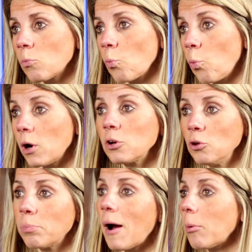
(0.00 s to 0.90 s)
What are
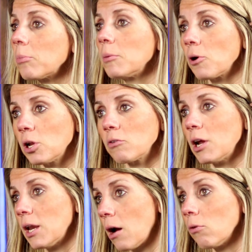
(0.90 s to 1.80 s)
you probably burning
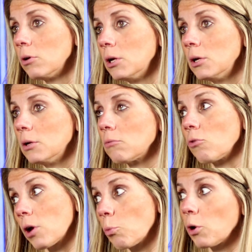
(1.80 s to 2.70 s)
right now?
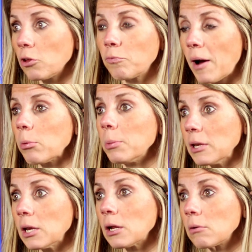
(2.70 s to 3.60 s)
Look at what you've probably been
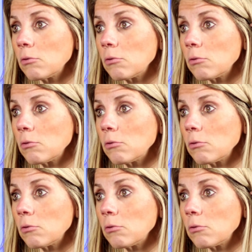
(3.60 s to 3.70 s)
eating